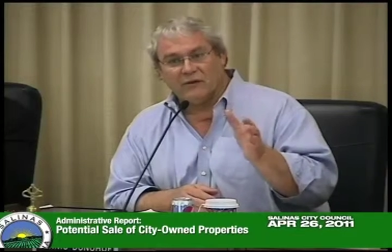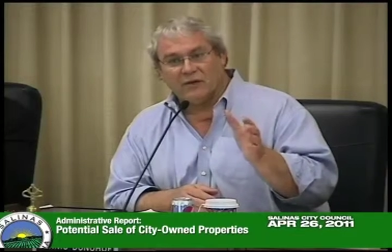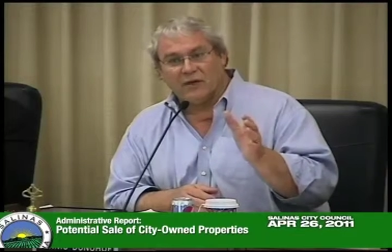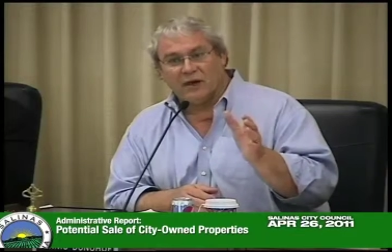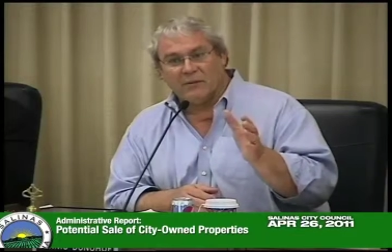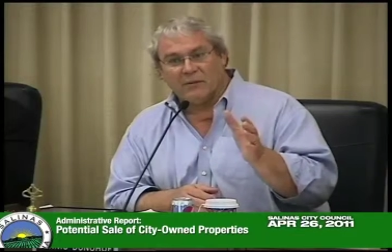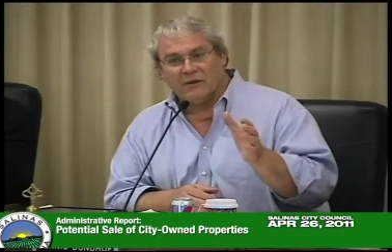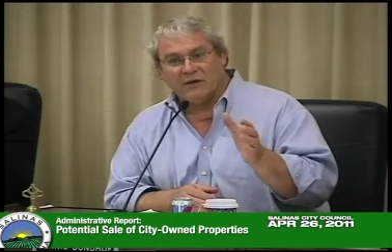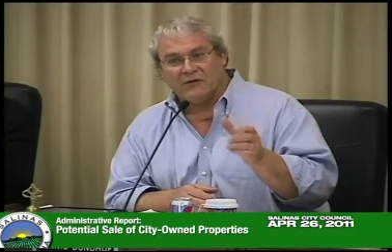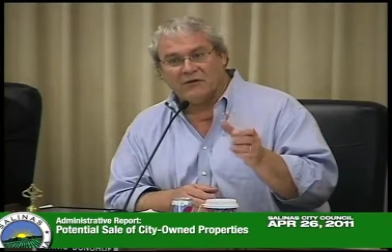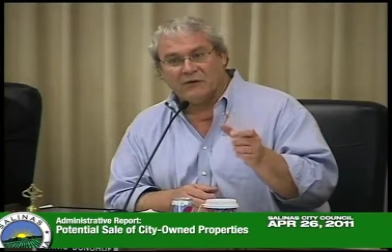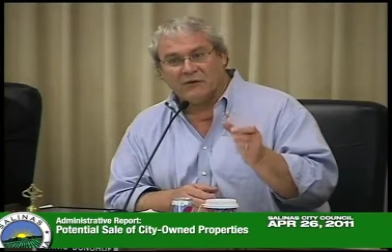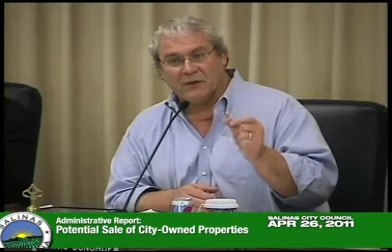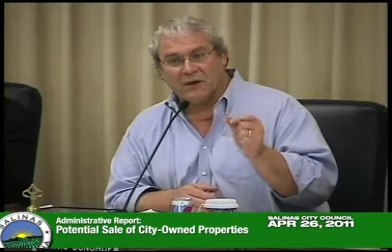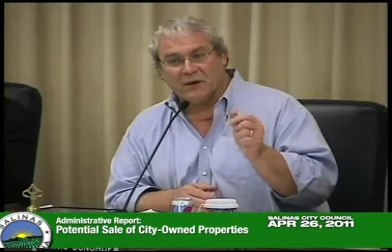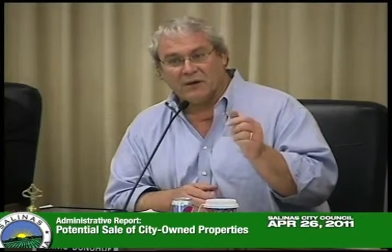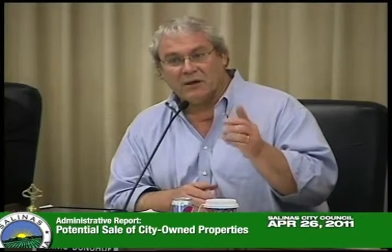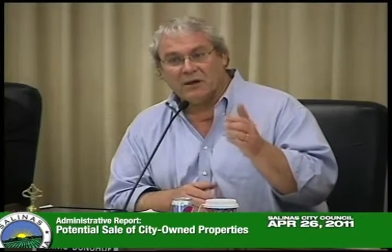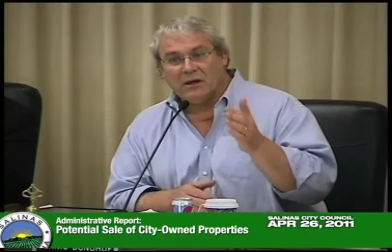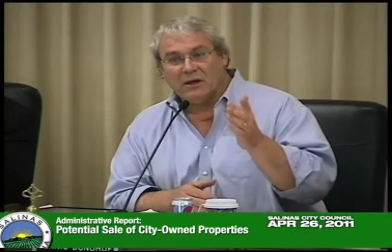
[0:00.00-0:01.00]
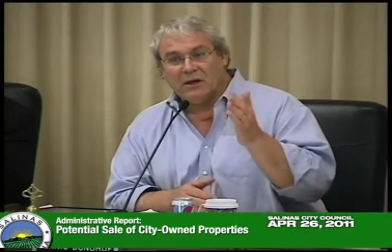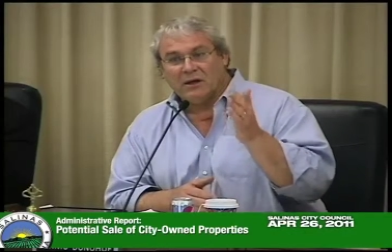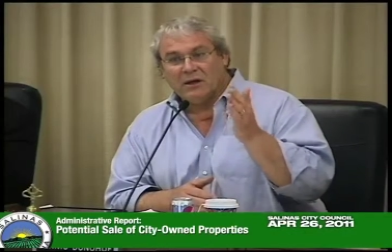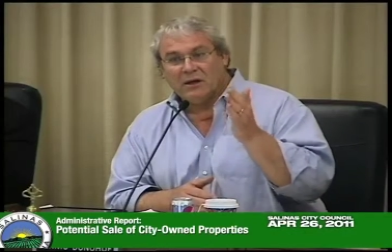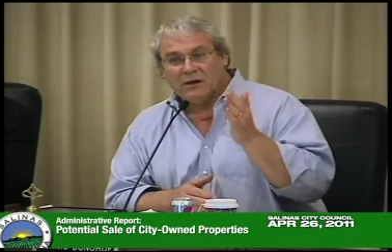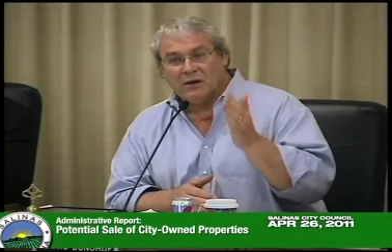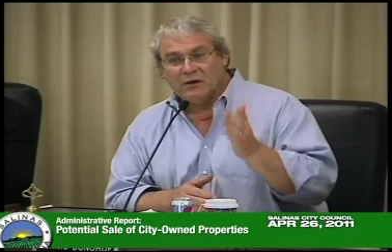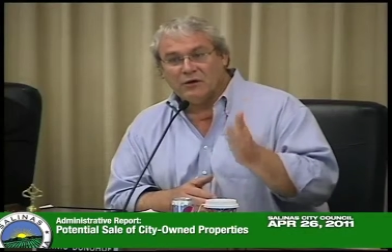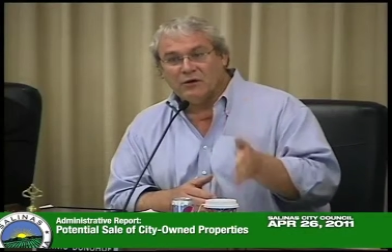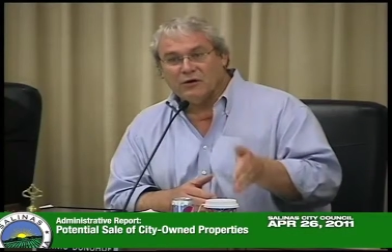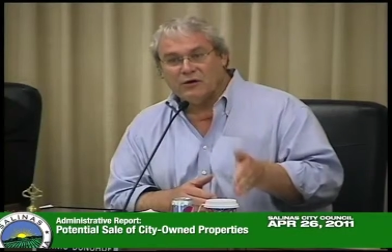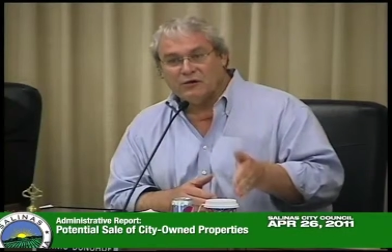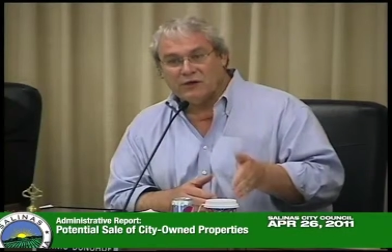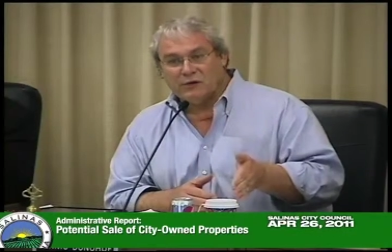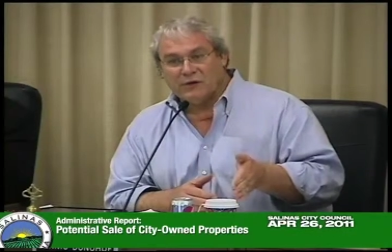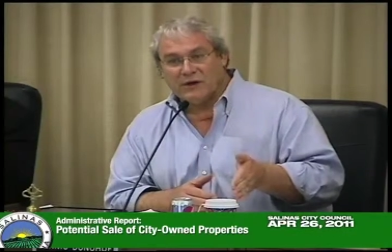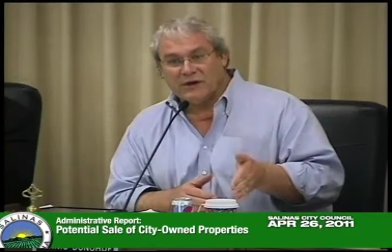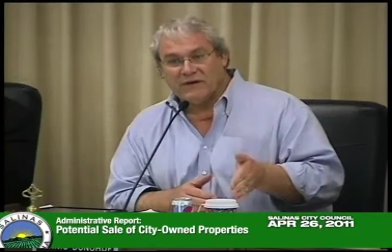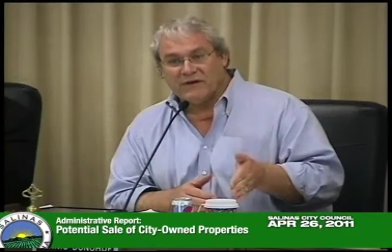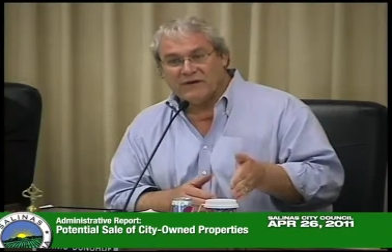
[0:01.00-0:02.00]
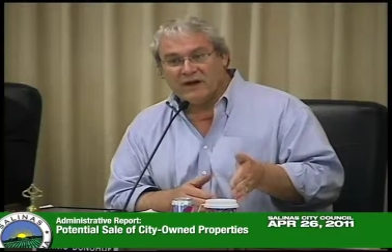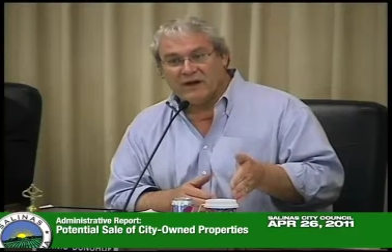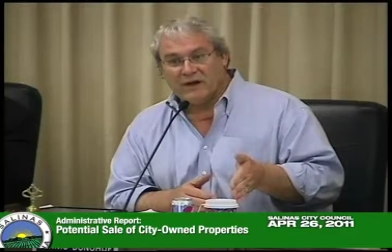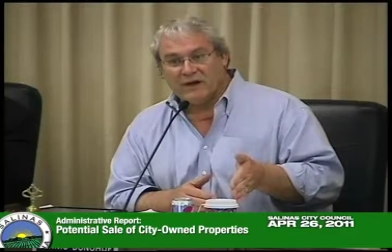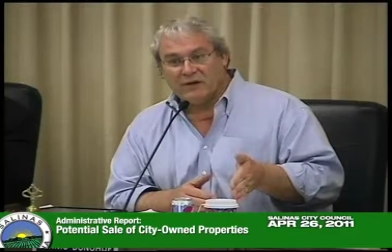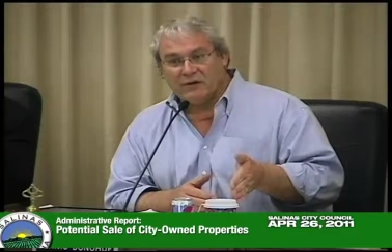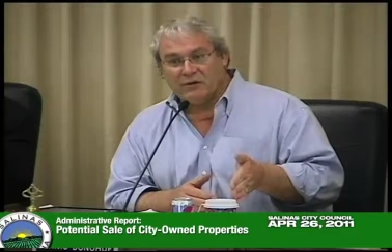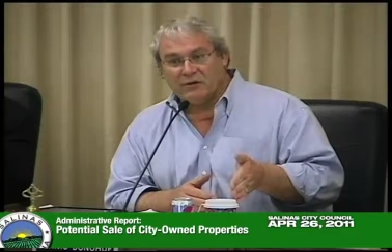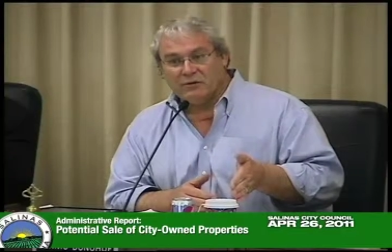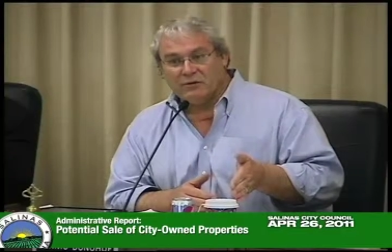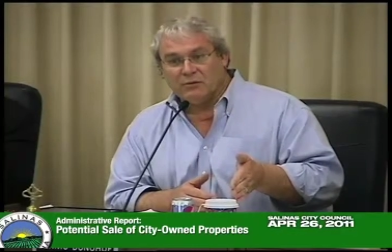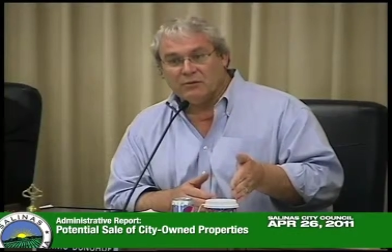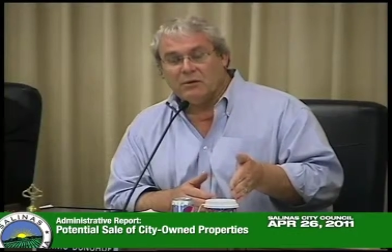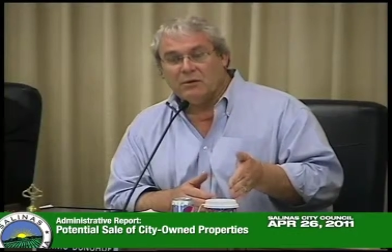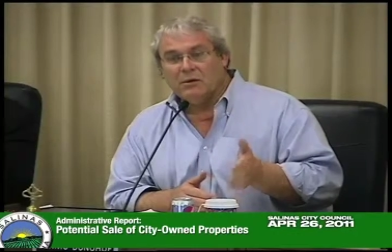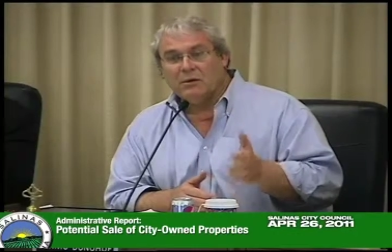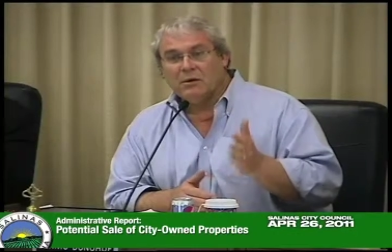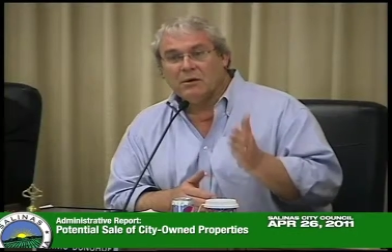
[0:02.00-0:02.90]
comments about there is great value